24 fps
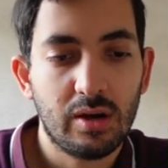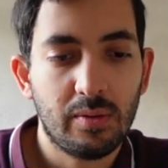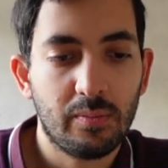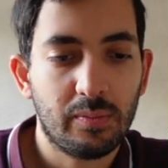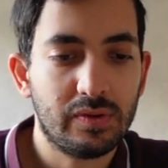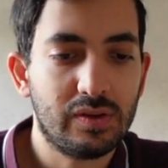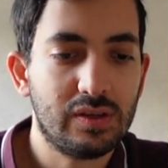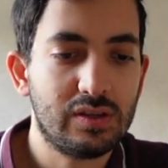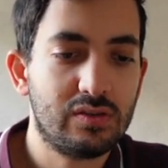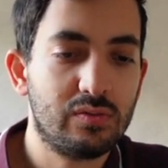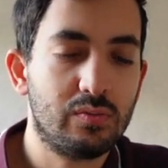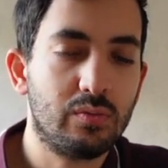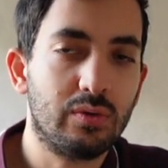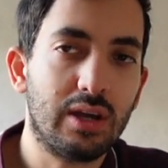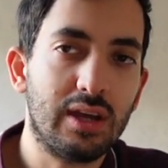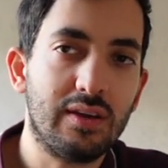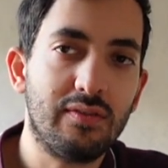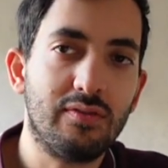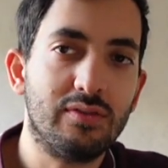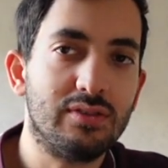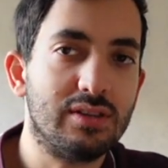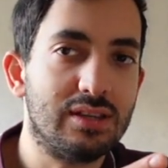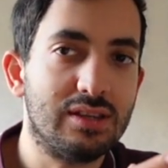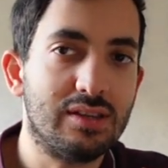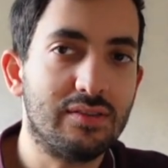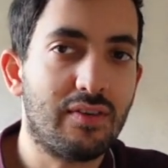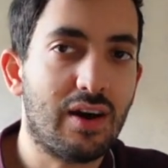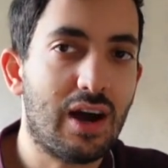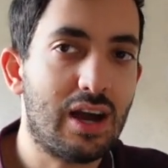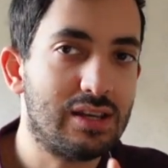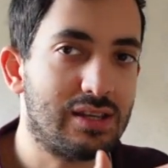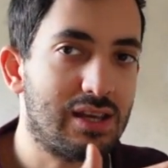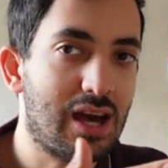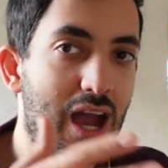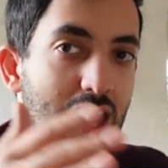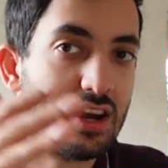but this will give you the
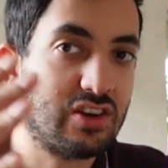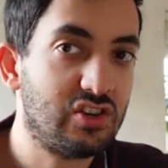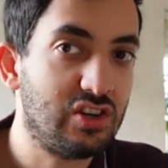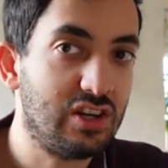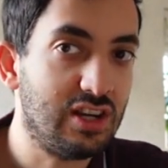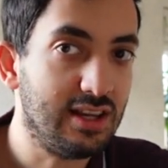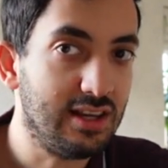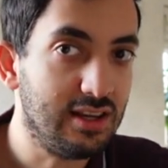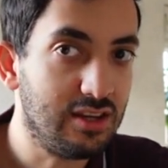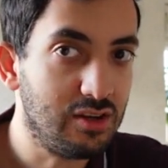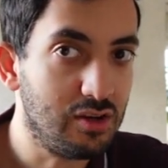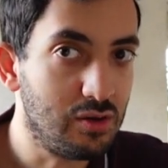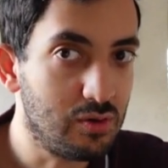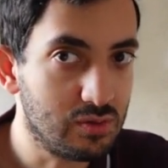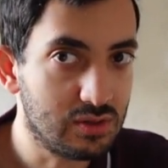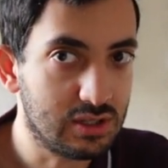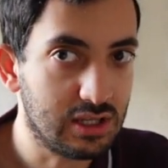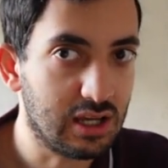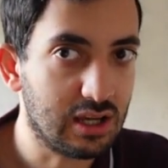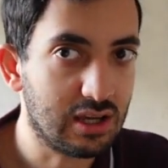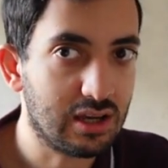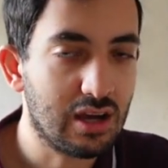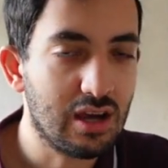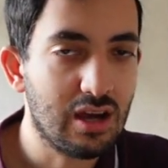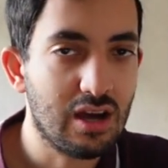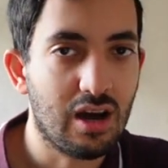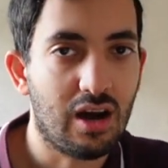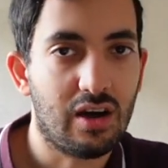device they're actually using.